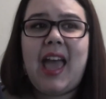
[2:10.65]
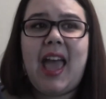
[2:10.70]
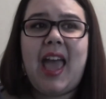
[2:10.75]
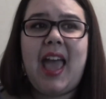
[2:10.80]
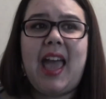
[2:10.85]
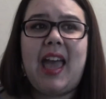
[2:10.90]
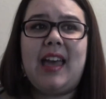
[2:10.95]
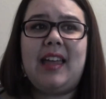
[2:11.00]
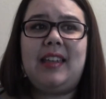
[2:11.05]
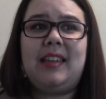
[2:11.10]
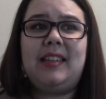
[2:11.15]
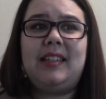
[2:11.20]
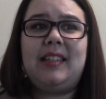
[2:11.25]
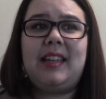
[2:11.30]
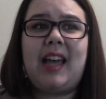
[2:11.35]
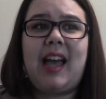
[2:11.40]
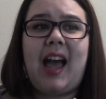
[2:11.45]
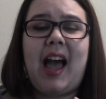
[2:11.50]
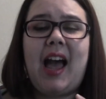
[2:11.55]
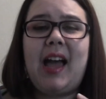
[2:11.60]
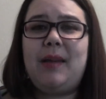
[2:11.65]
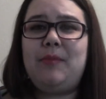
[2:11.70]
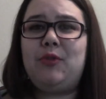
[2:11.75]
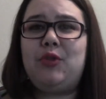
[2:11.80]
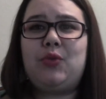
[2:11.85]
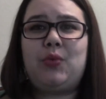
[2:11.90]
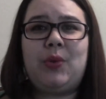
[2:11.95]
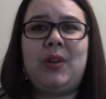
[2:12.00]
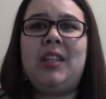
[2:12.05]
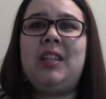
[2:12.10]
and I'm
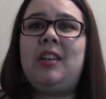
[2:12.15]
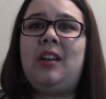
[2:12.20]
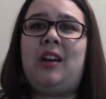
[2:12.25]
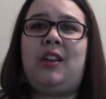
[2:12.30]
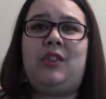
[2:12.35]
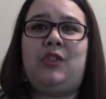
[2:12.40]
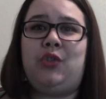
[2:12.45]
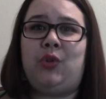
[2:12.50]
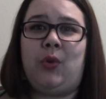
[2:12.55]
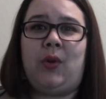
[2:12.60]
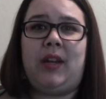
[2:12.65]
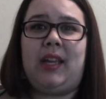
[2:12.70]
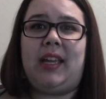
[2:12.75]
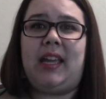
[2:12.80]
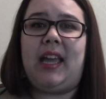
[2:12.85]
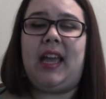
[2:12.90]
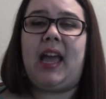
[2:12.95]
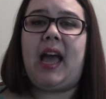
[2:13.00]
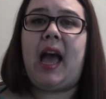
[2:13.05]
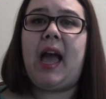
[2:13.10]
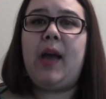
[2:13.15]
just really not enjoying it.